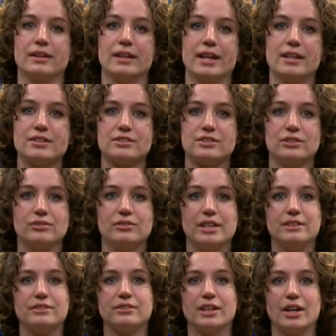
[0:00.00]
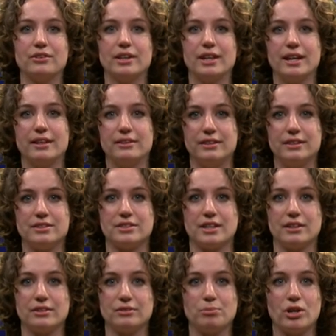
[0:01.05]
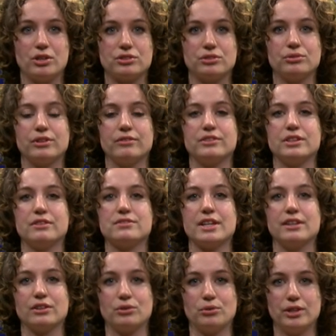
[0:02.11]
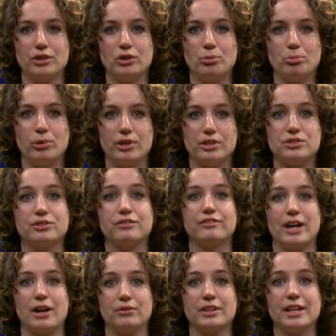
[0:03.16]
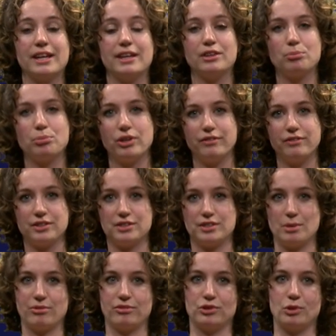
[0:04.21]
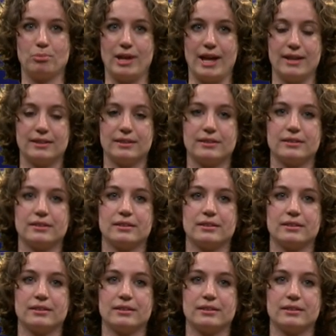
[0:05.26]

Next, you need to calculate these second partial derivatives in the critical points you found in the previous step of your plan.